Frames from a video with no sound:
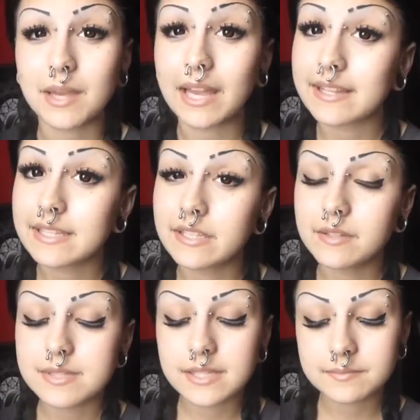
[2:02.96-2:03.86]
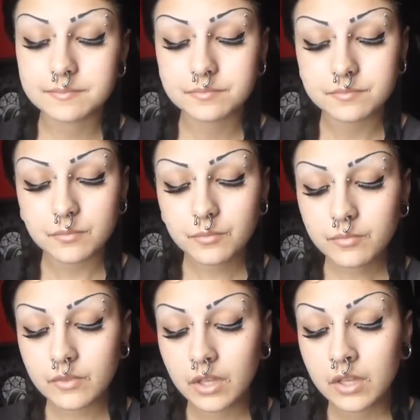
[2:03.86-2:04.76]
why I like to use it.
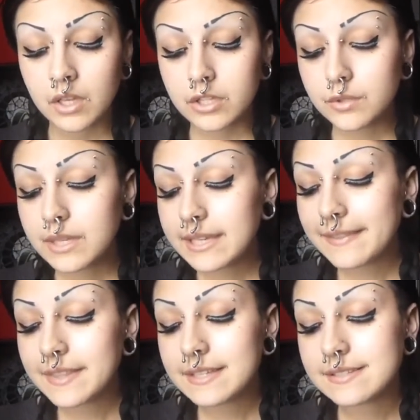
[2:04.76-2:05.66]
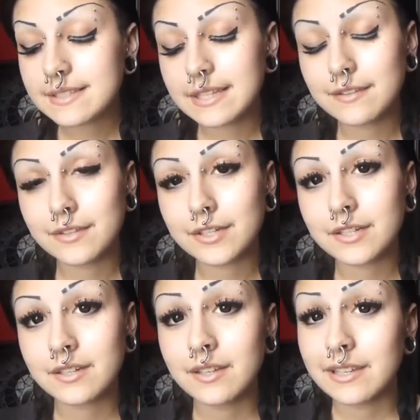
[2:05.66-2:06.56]
You can get this
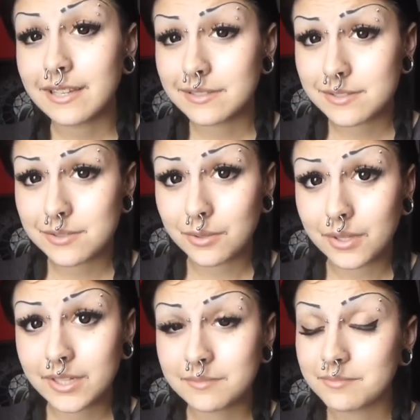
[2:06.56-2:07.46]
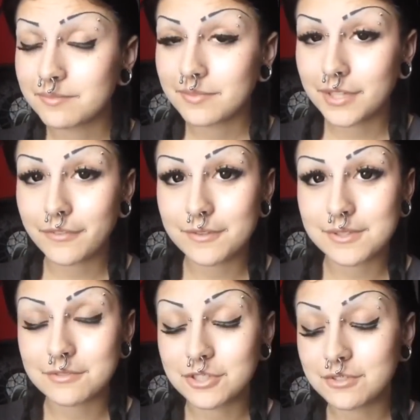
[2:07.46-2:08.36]
either in store, if you
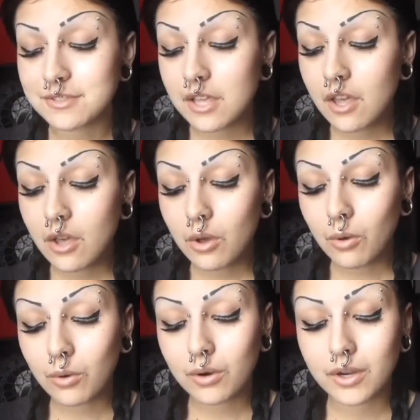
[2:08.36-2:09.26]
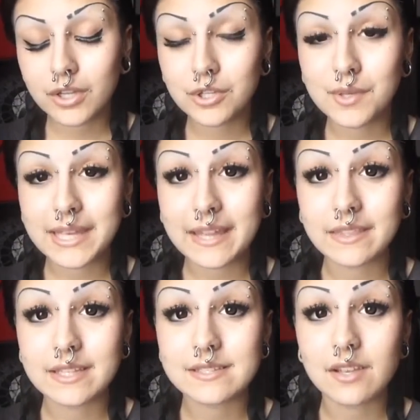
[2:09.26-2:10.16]
so choose, or you can get
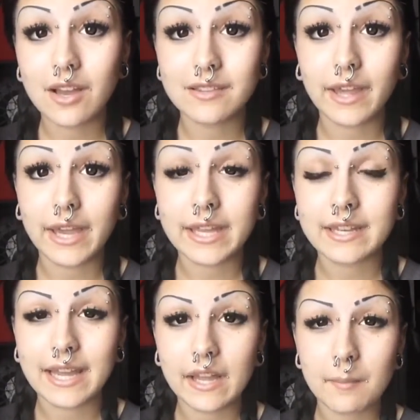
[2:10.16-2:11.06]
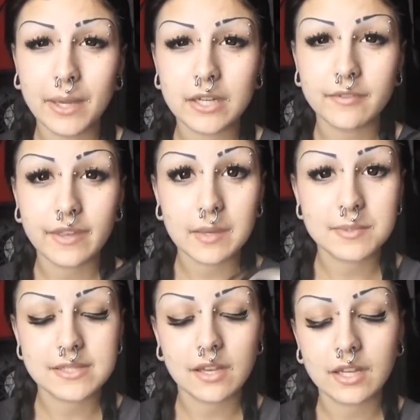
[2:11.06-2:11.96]
this online. I got mine off
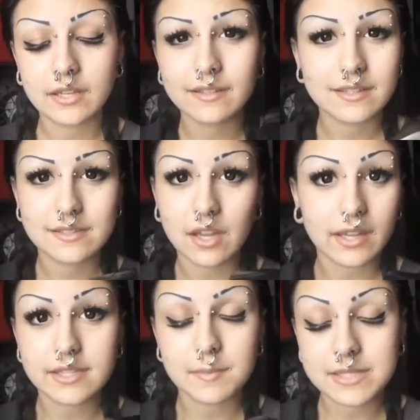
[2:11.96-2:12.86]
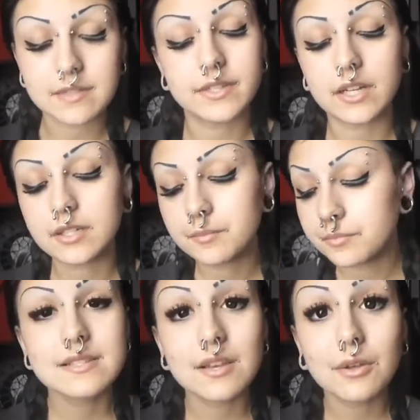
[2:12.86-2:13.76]
Amazon, and it's not expensive at all.
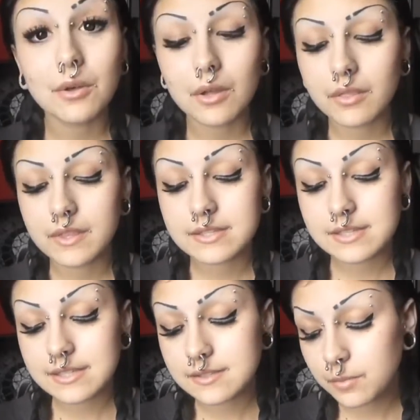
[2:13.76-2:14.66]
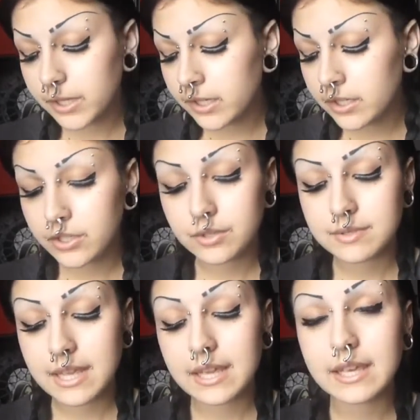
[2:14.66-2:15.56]
So this is where you
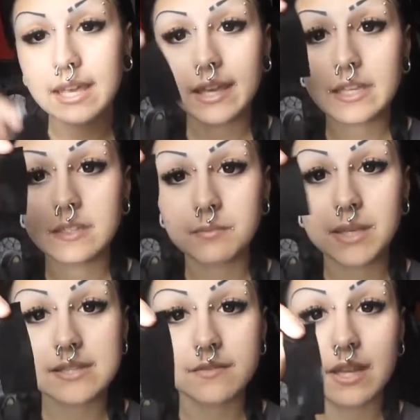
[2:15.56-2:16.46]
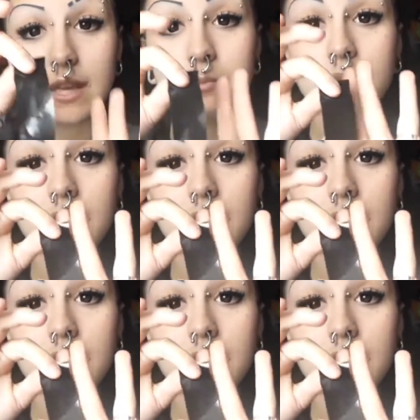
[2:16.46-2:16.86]
take a piece of tape,